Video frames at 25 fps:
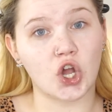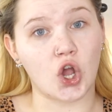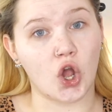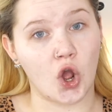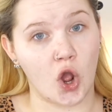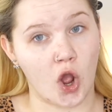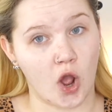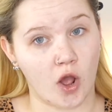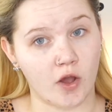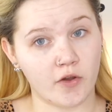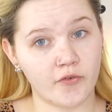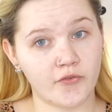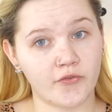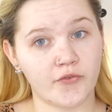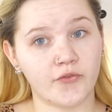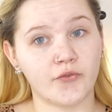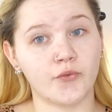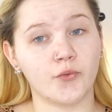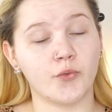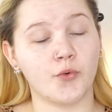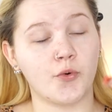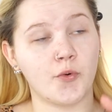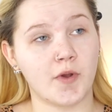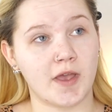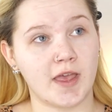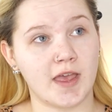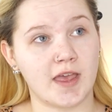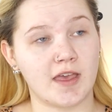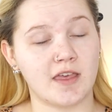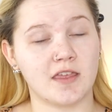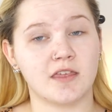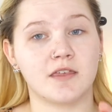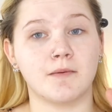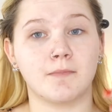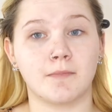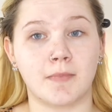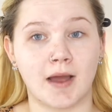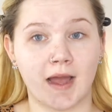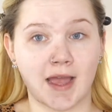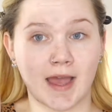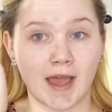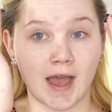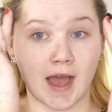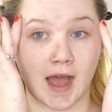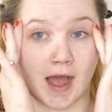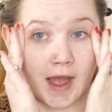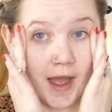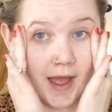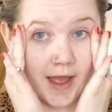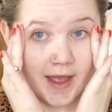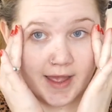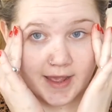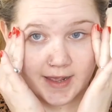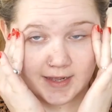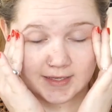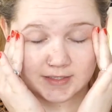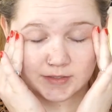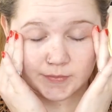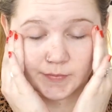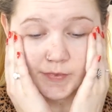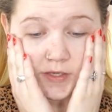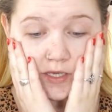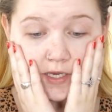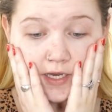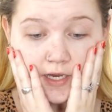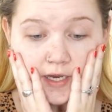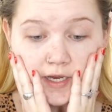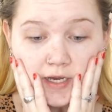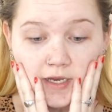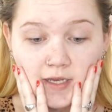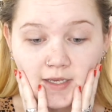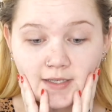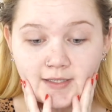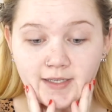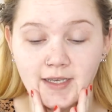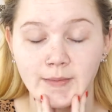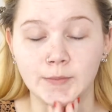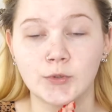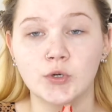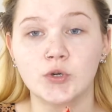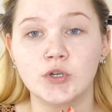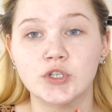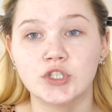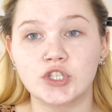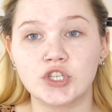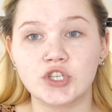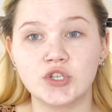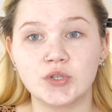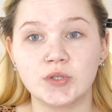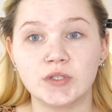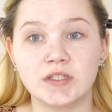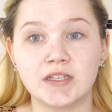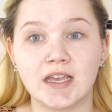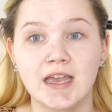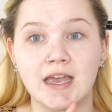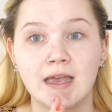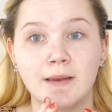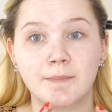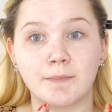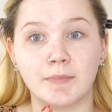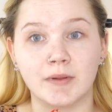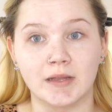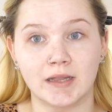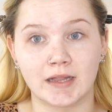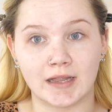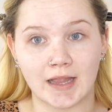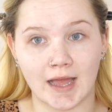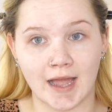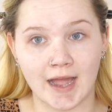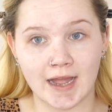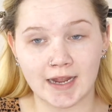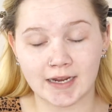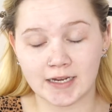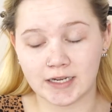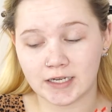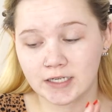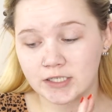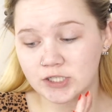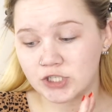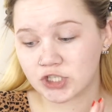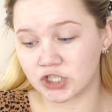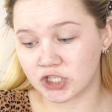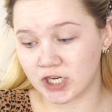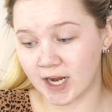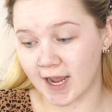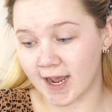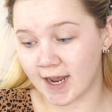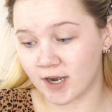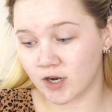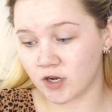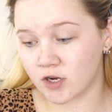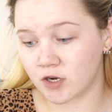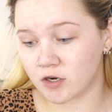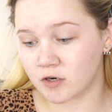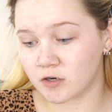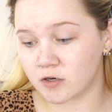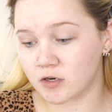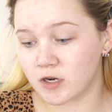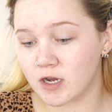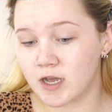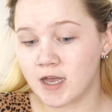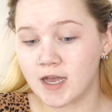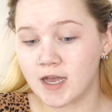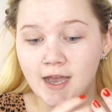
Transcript: off with my eyes because I'm going to use a black shadow,